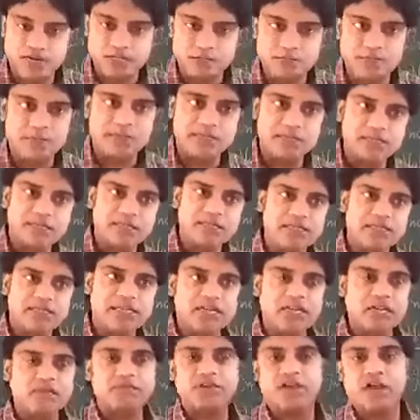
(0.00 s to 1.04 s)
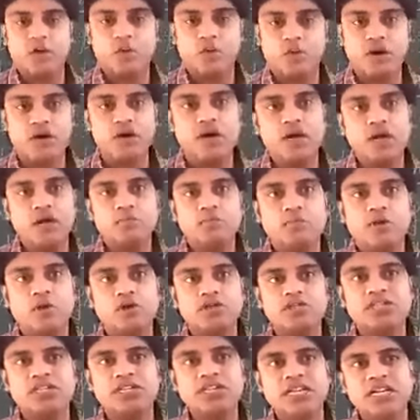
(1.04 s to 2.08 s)
but this is a significant one
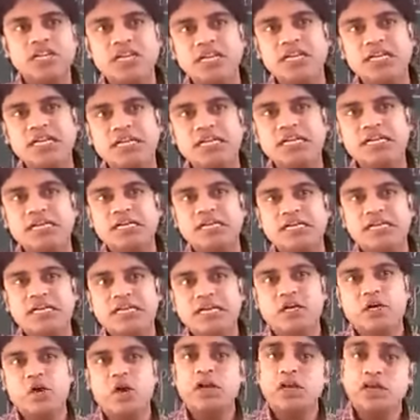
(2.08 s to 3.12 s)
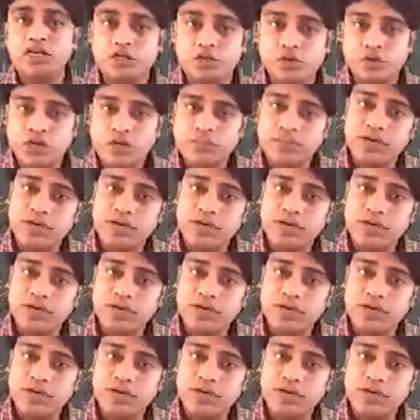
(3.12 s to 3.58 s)
because it nearly, not literally, but